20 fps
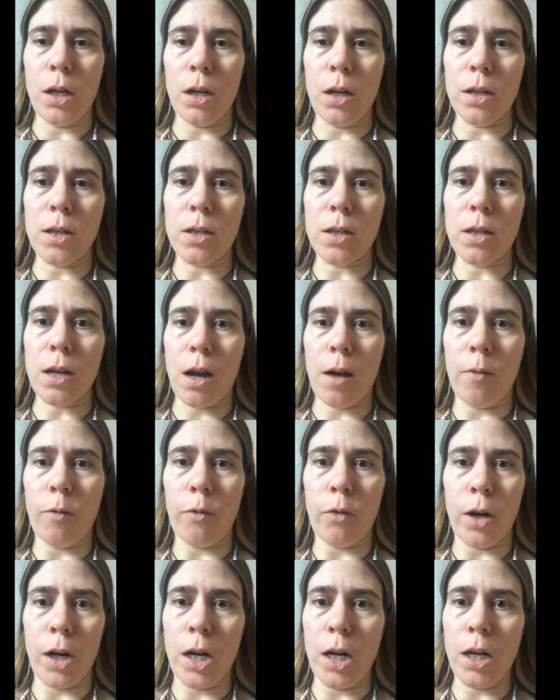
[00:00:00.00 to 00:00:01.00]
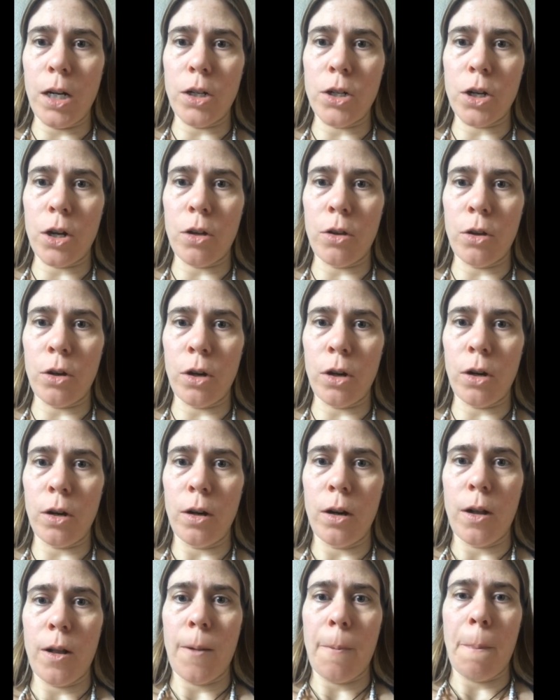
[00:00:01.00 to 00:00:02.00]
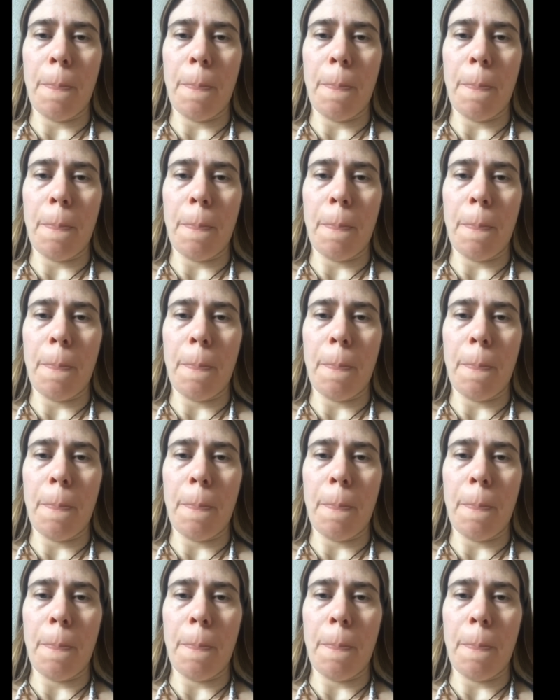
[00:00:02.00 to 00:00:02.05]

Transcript: We need to stop fighting each other.